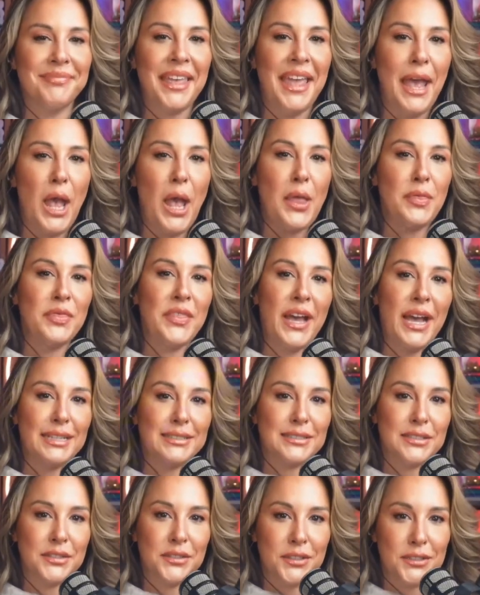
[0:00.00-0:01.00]
And
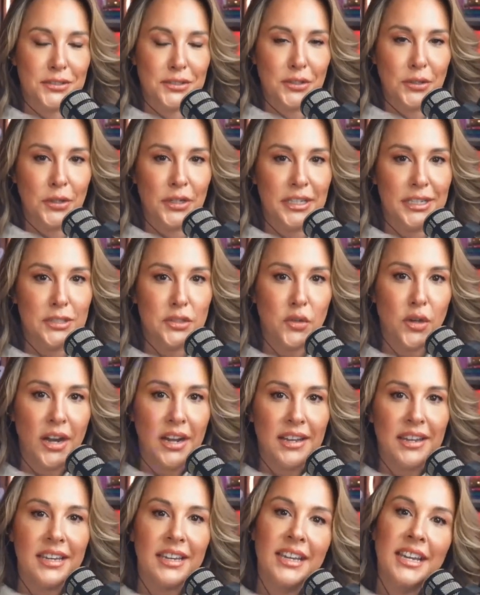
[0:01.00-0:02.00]
that's the dirty
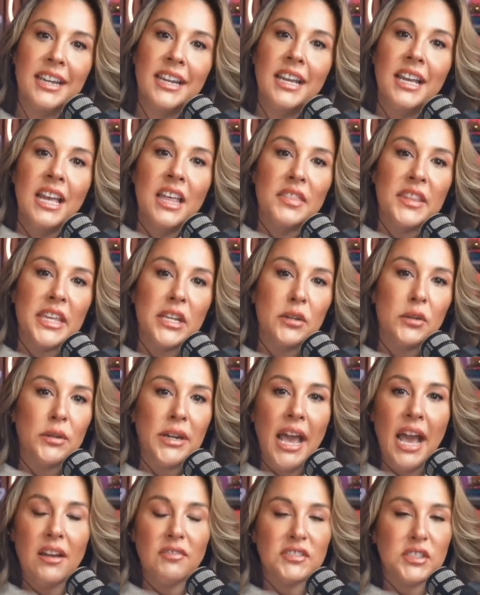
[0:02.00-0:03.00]
trick. They don't
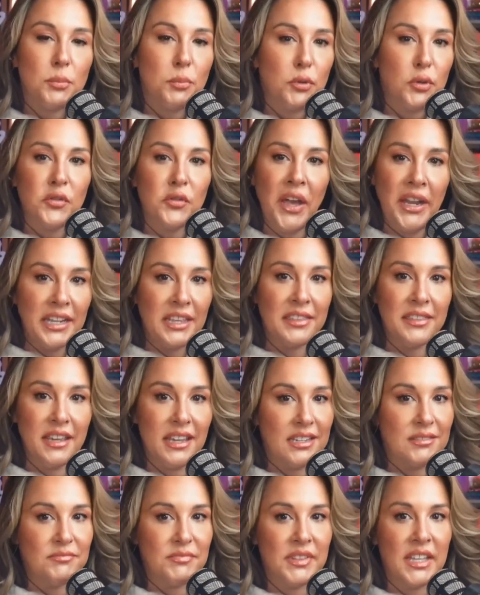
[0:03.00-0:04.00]
have to prove
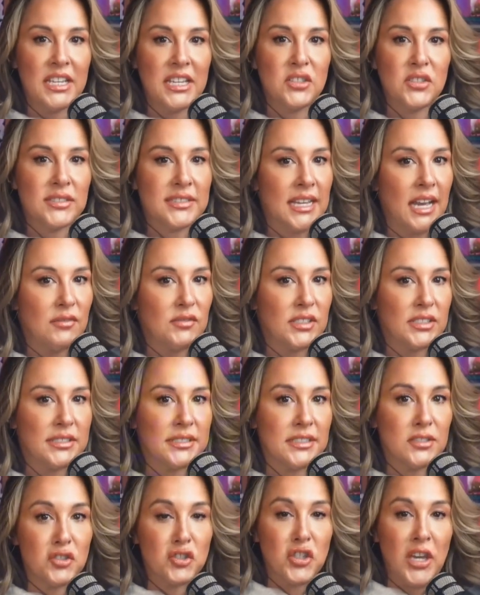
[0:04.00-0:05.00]
anything. They just have to
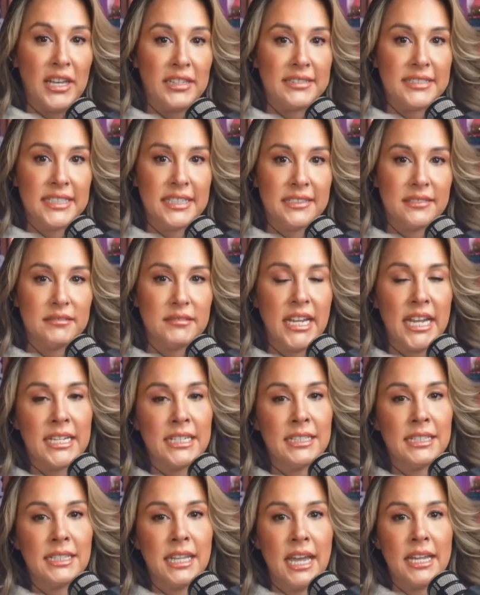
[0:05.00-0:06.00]
suggest it
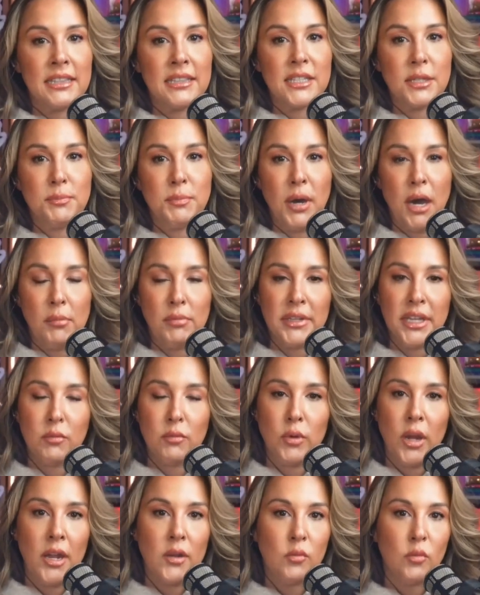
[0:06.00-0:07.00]
and let the public
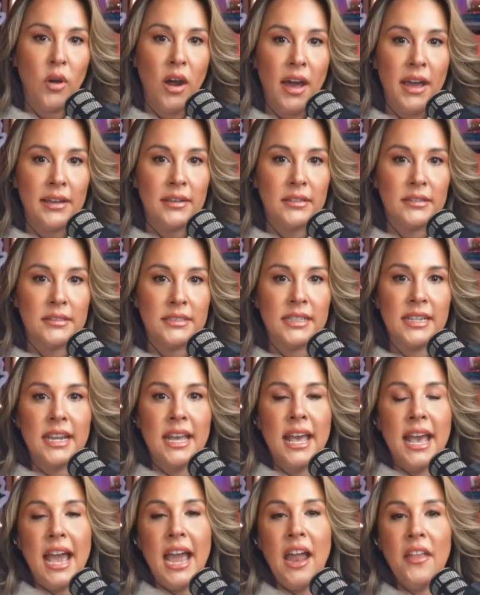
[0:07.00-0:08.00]
run wild.
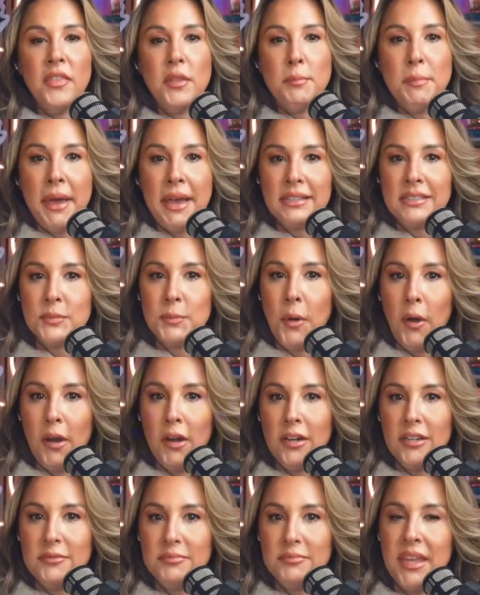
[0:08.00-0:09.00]
And the best
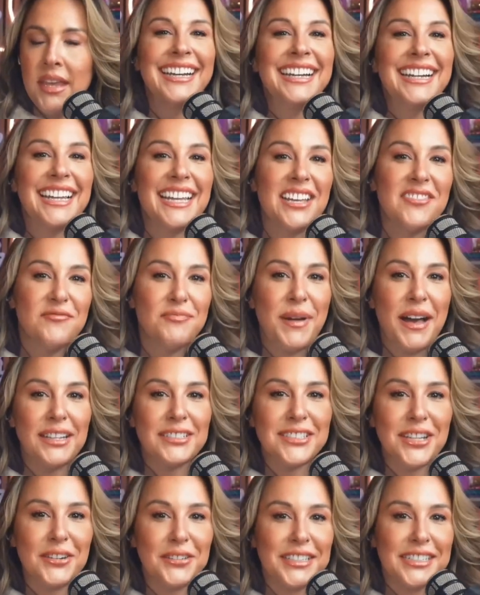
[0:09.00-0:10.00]
part, if
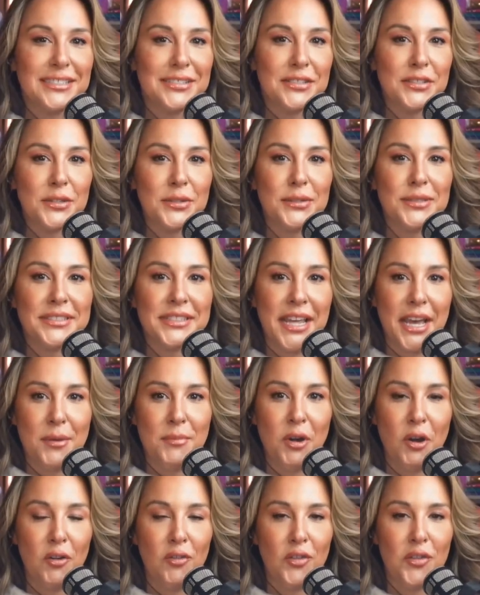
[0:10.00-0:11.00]
Baldoni sues them
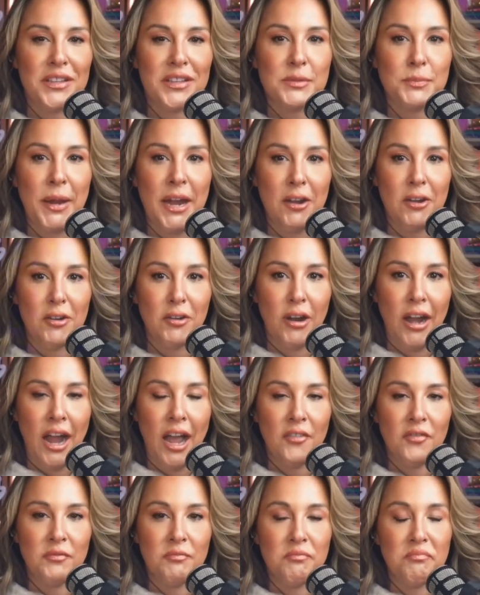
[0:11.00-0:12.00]
over this
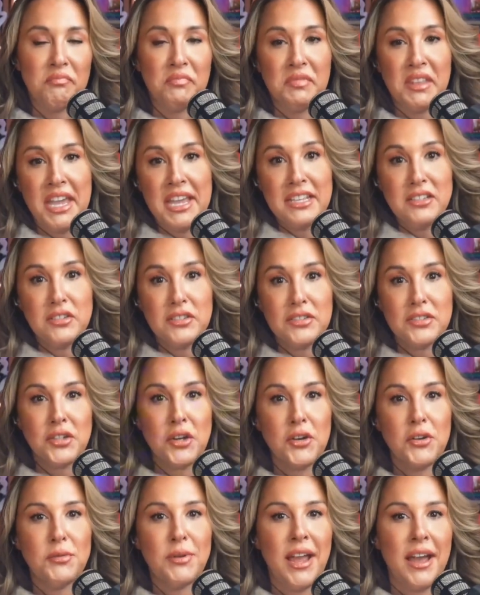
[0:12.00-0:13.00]
paragraph, they can just
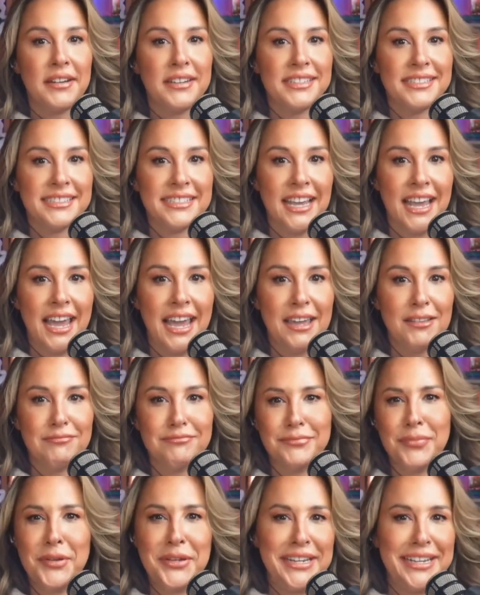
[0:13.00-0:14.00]
turn around and say,
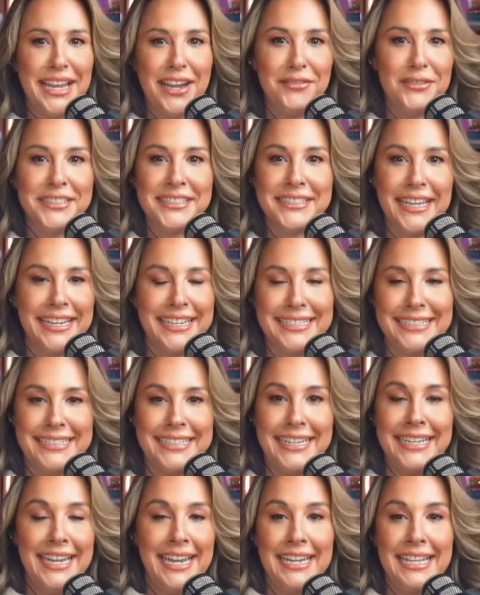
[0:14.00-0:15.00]
we never said he
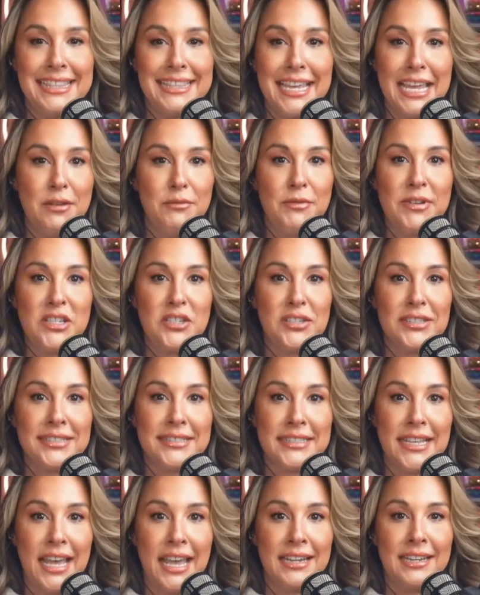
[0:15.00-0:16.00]
did anything. We just
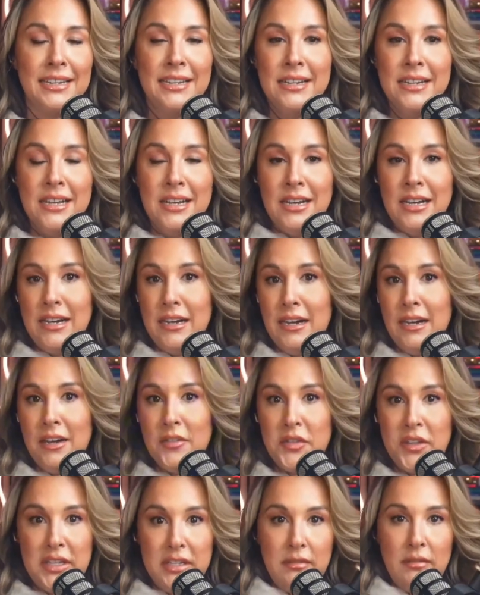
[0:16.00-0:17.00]
said
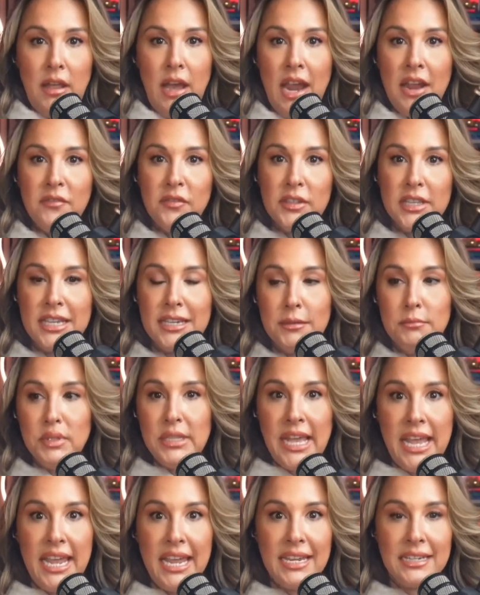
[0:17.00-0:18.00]
that Lively
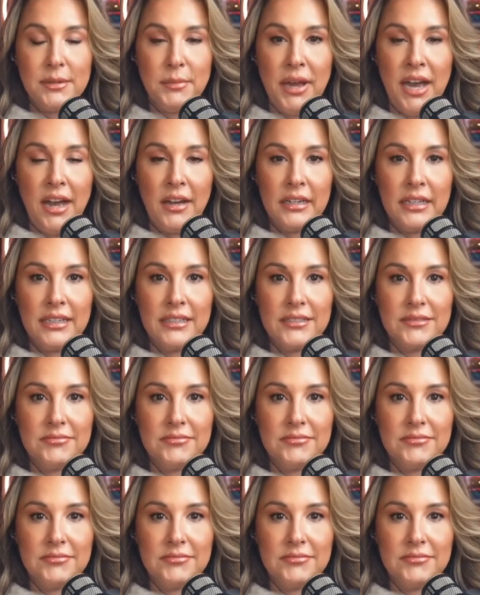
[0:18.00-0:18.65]
complained about it.